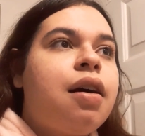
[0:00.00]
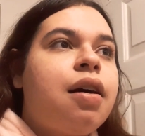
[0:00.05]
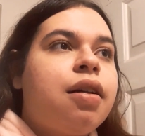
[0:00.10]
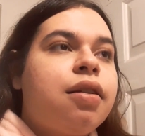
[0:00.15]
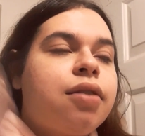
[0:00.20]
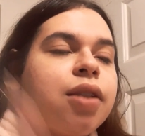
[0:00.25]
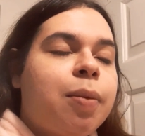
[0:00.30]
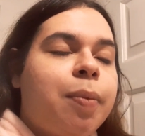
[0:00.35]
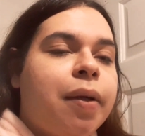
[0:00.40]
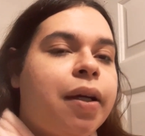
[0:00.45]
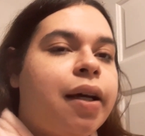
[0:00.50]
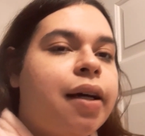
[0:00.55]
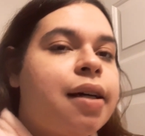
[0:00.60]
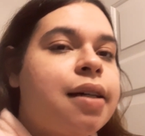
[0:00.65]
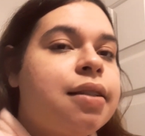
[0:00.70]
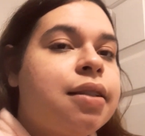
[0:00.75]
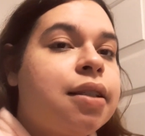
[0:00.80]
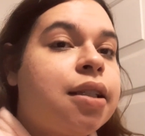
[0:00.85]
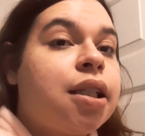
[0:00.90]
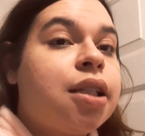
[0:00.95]
So
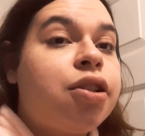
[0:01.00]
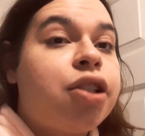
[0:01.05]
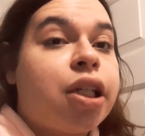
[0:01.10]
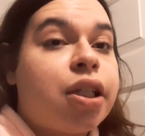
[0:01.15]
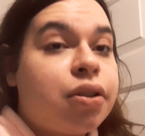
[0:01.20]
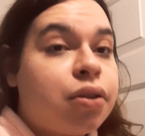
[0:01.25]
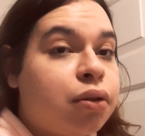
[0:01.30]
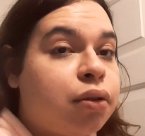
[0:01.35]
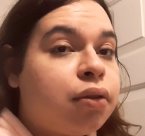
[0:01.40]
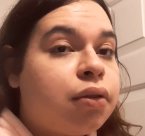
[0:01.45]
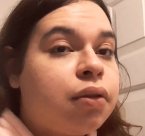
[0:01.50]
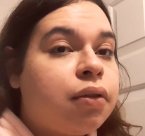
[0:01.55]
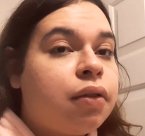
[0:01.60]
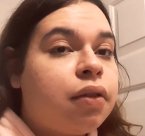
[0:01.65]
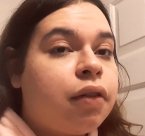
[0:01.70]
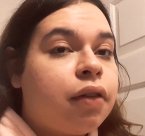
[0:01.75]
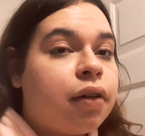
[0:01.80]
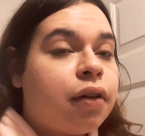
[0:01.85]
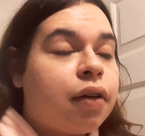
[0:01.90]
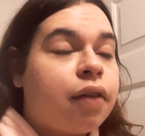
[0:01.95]
because it's a gentle
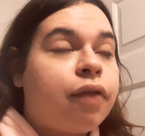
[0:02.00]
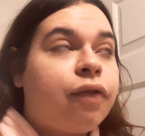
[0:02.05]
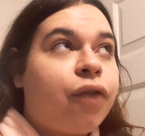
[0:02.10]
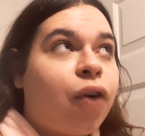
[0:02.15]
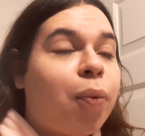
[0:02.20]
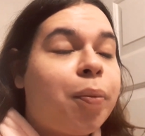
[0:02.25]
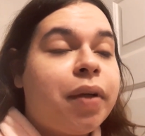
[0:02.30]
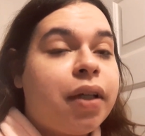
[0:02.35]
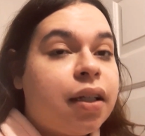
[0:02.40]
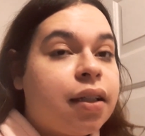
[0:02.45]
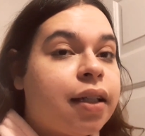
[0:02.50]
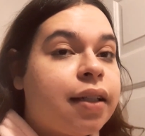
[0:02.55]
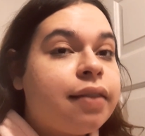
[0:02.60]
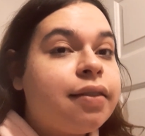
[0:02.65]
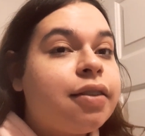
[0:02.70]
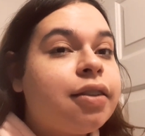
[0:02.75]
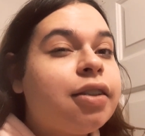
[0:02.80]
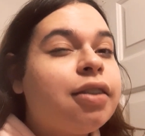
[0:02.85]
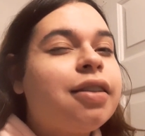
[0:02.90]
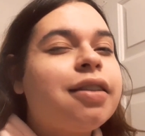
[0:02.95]
foaming
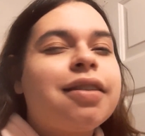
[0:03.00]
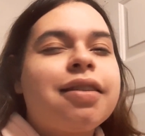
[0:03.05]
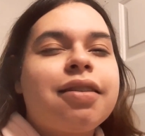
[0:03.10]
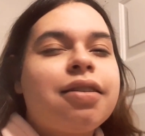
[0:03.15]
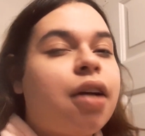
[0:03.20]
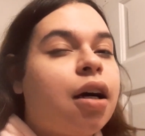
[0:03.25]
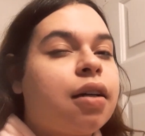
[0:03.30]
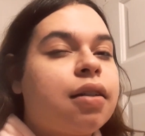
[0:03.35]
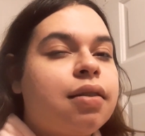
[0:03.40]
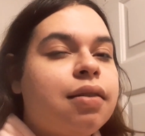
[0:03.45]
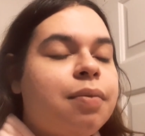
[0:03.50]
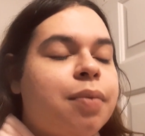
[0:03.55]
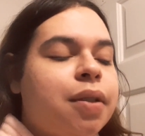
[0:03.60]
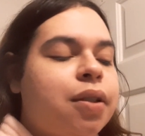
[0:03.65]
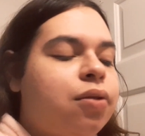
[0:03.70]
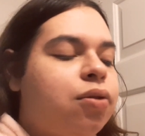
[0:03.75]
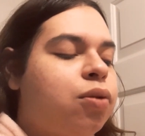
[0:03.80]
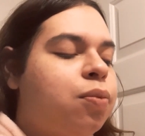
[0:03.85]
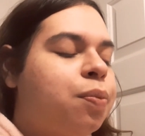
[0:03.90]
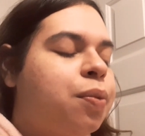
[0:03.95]
cleanser, it's not going to be
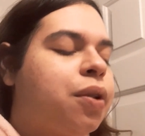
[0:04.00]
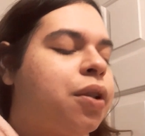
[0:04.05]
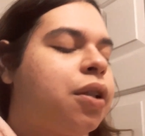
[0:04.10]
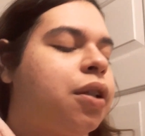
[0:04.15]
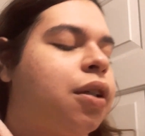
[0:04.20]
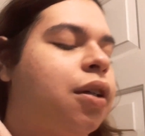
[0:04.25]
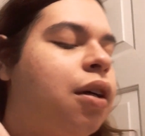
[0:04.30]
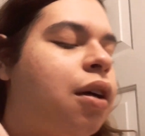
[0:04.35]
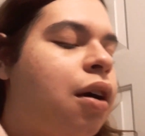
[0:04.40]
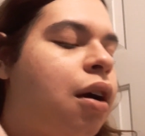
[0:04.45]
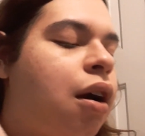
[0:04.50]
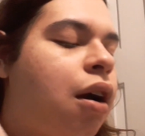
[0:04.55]
super